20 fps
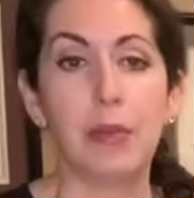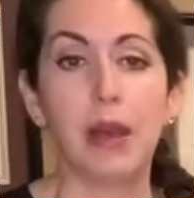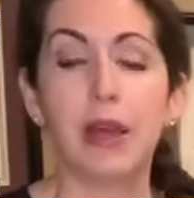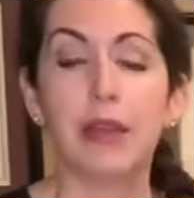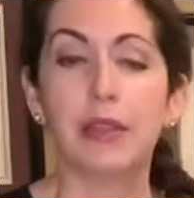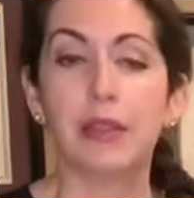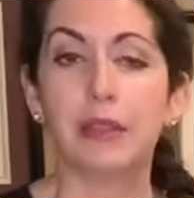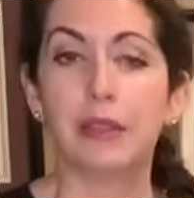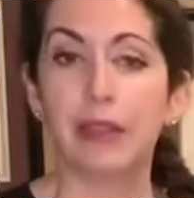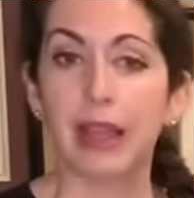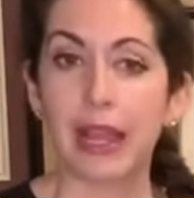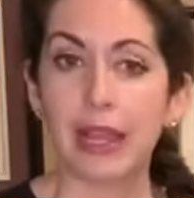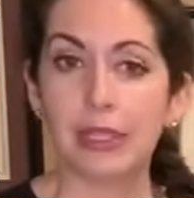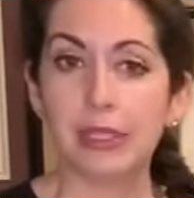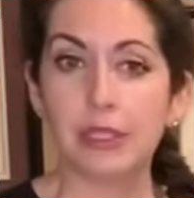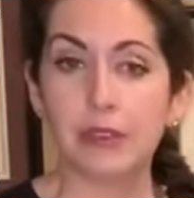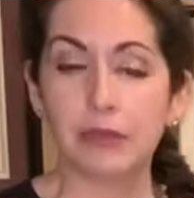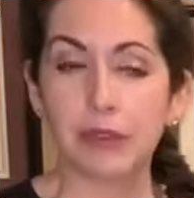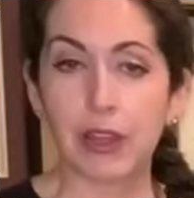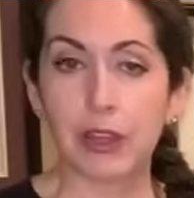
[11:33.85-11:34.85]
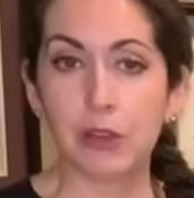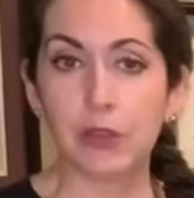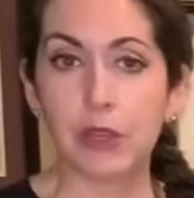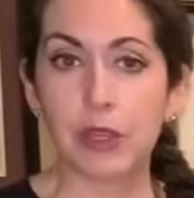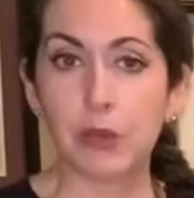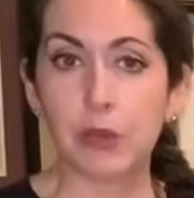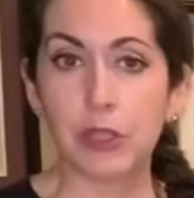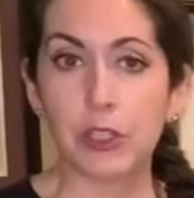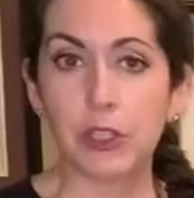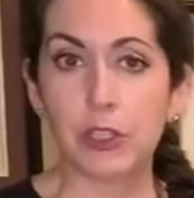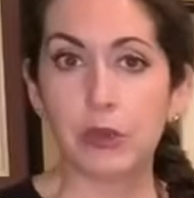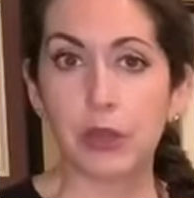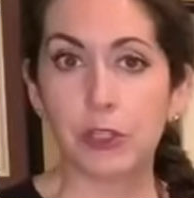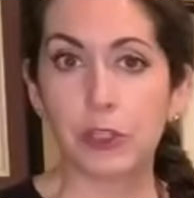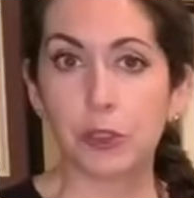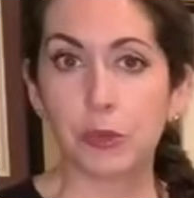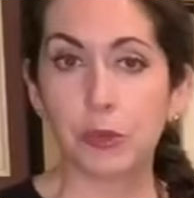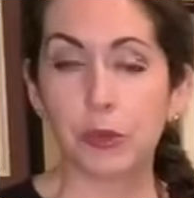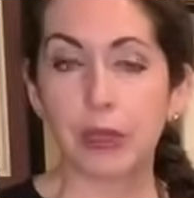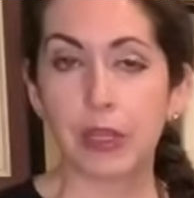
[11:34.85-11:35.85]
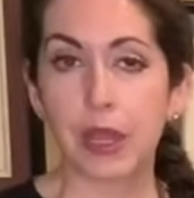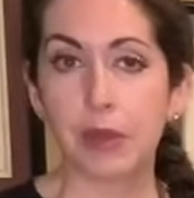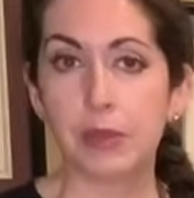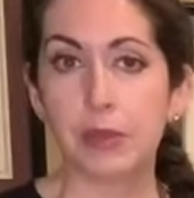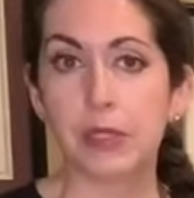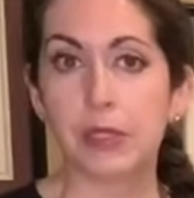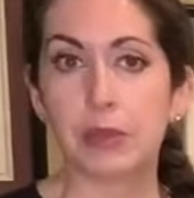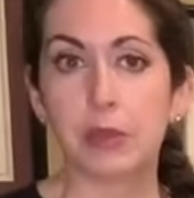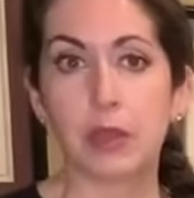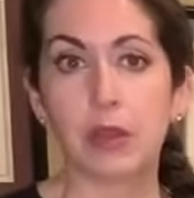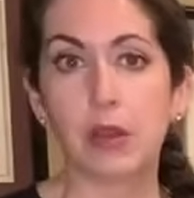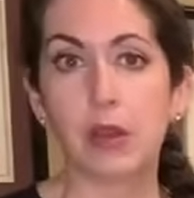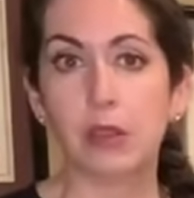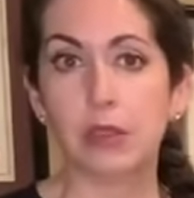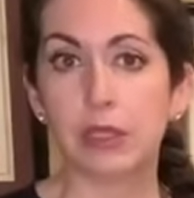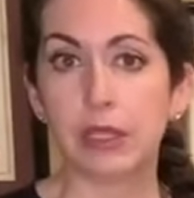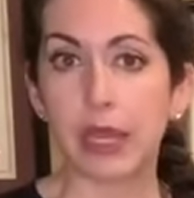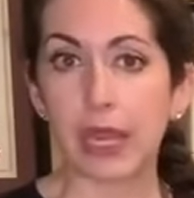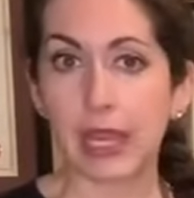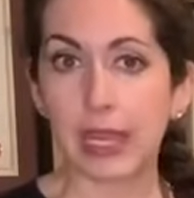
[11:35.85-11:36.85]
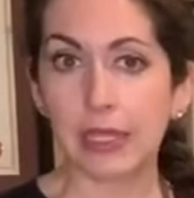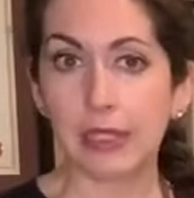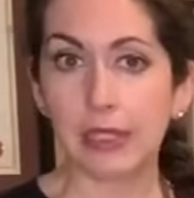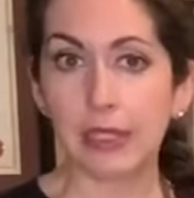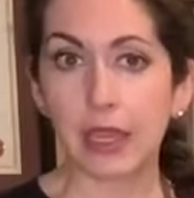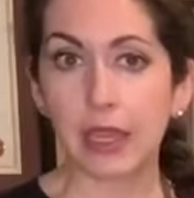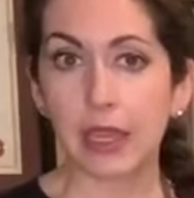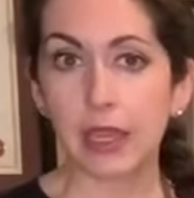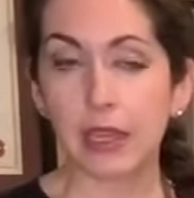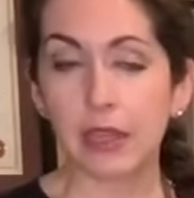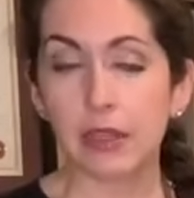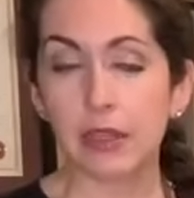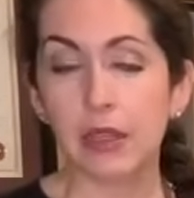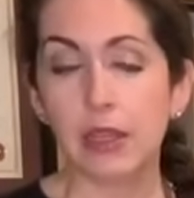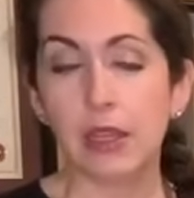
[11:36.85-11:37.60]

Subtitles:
The last and final thing we do at your pre-op is something called an A-scan.